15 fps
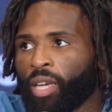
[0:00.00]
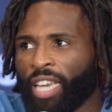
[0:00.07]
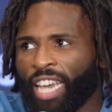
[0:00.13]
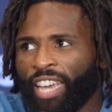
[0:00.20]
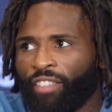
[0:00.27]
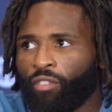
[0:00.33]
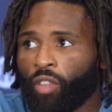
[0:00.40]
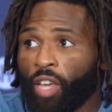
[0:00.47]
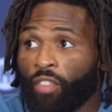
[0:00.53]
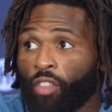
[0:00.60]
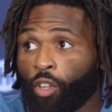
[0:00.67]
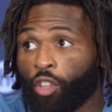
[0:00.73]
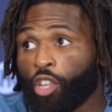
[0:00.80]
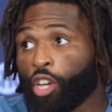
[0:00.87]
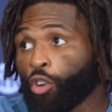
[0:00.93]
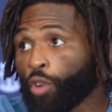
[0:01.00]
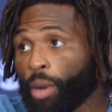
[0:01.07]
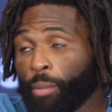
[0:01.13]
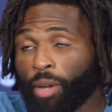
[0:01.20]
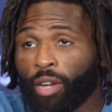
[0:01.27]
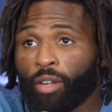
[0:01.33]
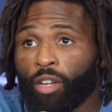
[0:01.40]
And the
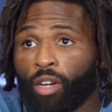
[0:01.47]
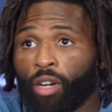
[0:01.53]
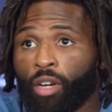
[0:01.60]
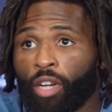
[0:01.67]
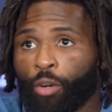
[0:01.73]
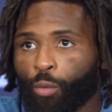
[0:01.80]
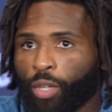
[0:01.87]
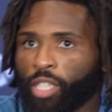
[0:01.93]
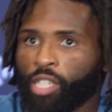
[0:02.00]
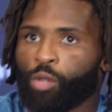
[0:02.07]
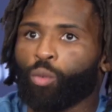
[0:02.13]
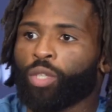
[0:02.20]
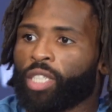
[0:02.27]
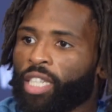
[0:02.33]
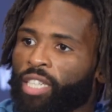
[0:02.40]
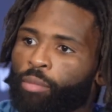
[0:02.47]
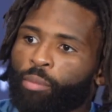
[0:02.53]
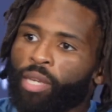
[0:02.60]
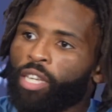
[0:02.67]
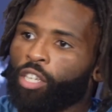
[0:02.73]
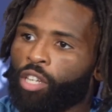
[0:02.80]
agreement originally was just me,